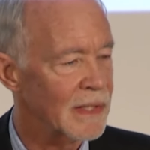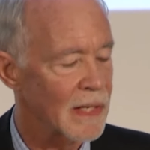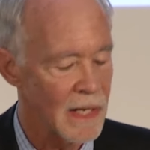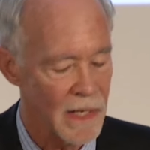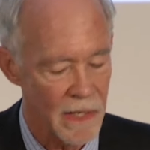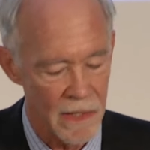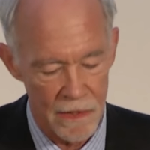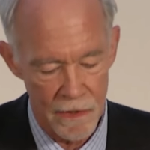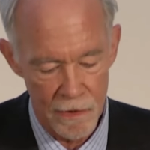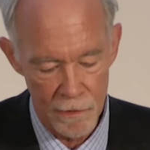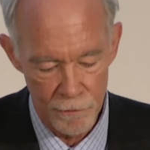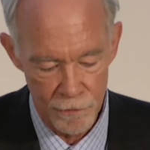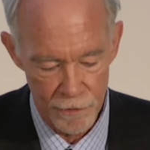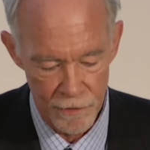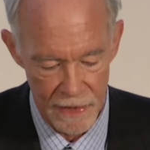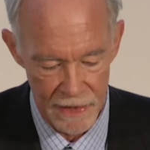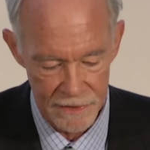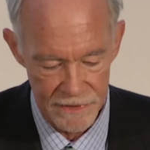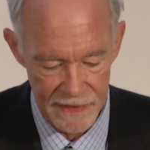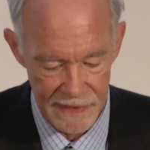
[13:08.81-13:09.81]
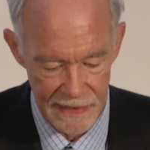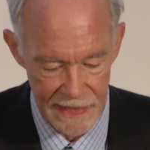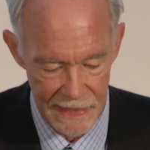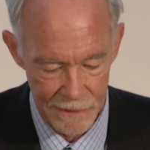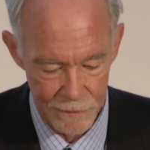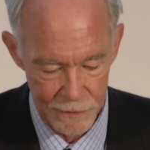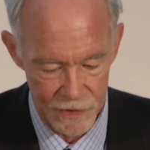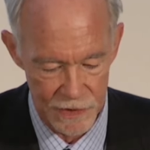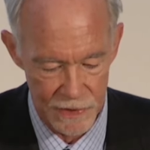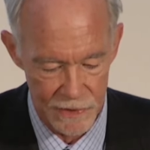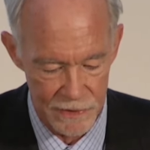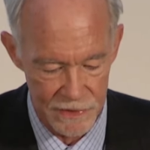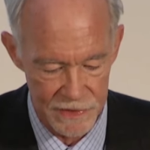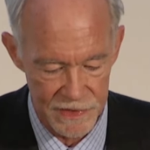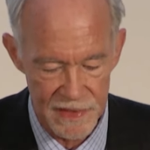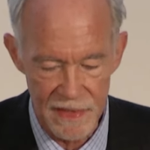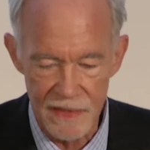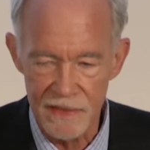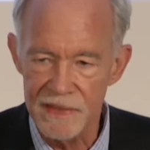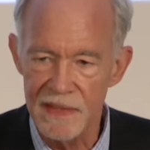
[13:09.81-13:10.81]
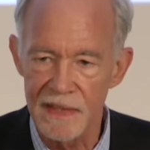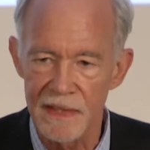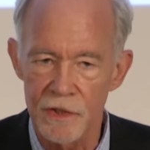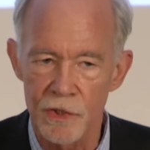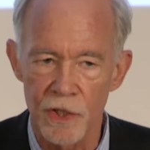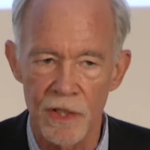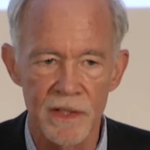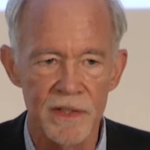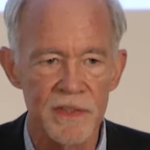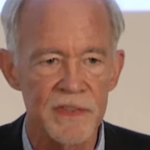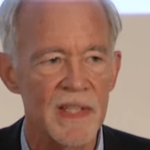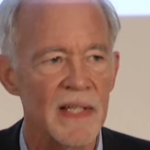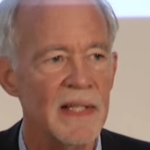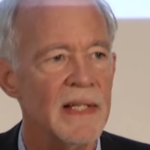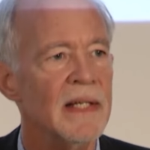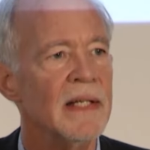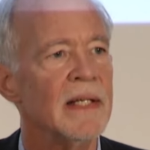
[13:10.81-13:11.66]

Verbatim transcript: of the Council's decisions.